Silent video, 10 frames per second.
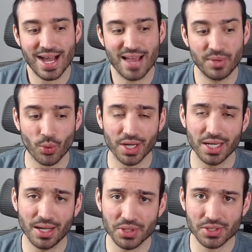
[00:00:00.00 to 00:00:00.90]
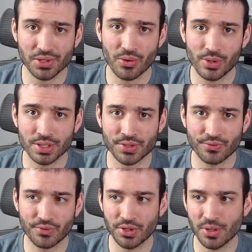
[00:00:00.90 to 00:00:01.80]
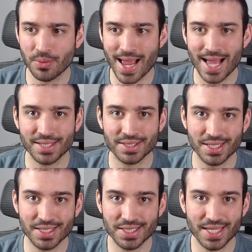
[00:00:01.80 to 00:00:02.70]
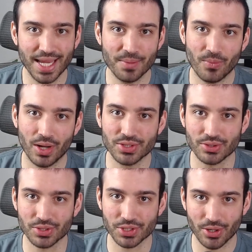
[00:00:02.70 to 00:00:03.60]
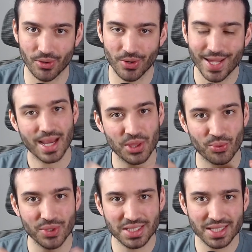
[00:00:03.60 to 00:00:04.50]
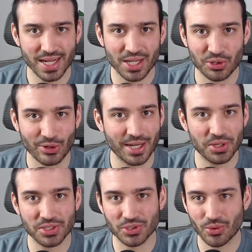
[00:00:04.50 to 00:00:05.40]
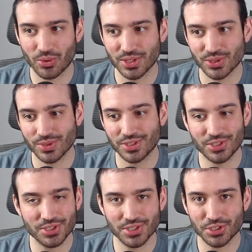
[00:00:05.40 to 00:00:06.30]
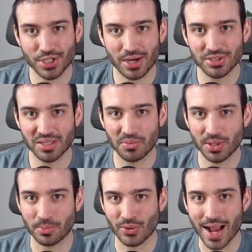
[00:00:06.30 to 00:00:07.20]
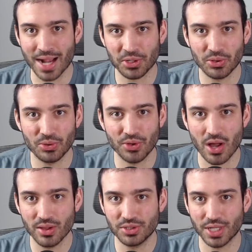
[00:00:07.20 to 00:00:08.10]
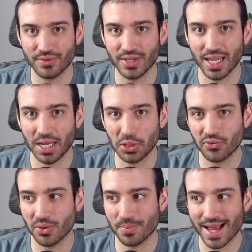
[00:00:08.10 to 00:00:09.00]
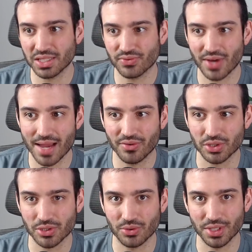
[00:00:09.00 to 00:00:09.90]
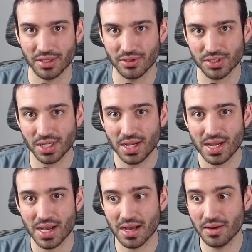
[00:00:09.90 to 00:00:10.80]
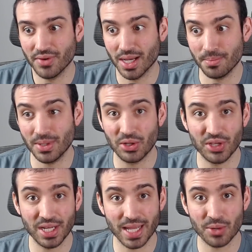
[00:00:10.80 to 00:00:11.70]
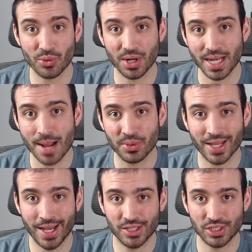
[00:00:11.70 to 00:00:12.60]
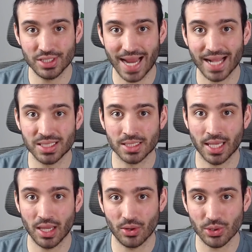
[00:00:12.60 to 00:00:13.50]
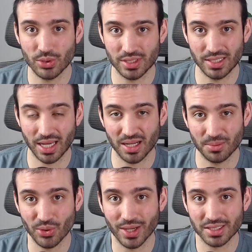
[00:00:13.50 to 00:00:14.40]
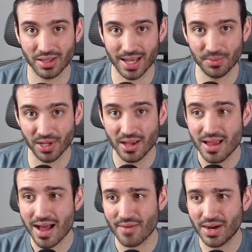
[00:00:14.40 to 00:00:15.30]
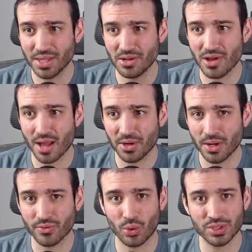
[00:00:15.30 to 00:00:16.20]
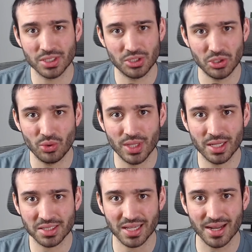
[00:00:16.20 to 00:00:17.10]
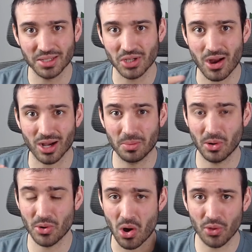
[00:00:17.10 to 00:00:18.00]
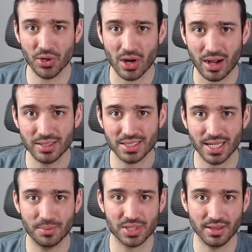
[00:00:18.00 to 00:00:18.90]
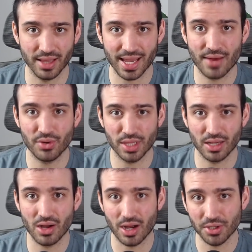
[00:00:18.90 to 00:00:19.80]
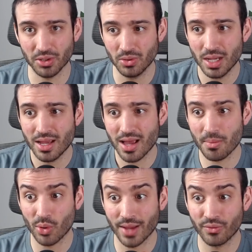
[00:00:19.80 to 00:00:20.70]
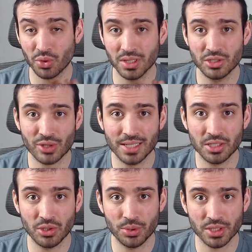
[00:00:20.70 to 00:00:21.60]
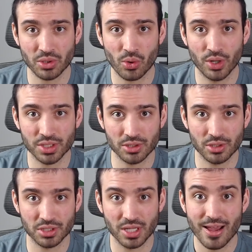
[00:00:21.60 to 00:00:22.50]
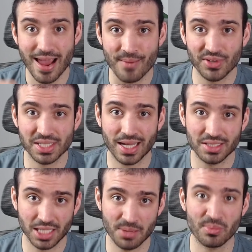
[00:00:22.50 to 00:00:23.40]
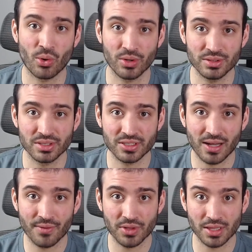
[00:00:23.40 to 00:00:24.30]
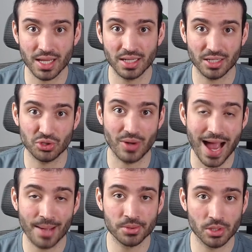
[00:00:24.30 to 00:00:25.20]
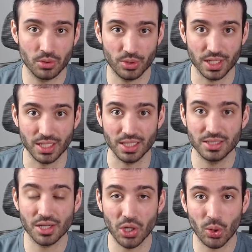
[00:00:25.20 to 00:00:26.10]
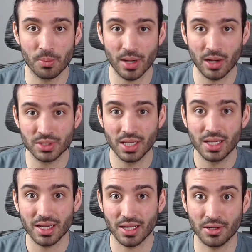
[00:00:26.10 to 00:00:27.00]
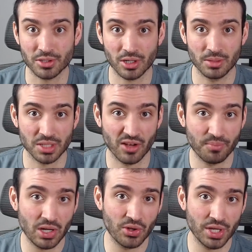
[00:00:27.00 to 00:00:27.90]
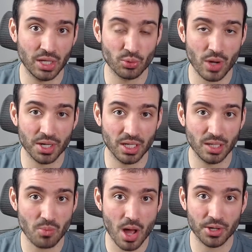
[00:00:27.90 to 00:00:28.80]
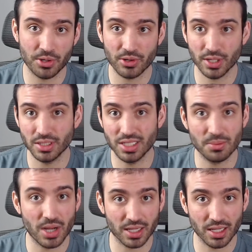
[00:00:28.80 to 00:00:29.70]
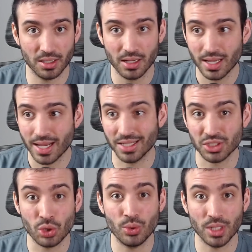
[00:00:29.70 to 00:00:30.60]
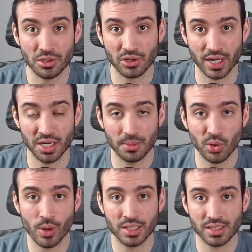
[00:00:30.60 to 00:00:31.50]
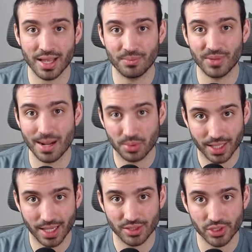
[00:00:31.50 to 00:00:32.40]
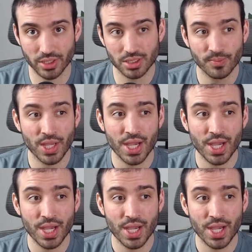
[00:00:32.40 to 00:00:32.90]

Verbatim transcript: I've been working on this course for the past six to eight months or so, and the reason that I created this course was just to share some of the practical knowledge I've gained over the past five or so years of uh, building and running applications at scale using AWS Lambda. I find that not enough courses do this. They kind of talk about all the concepts and lay everything on you. Um, but what I've really tried to do in this course is just emphasize the important stuff, the things that you absolutely need to know about in terms of building, running, monitoring, debugging, and tuning your AWS Lambda applications.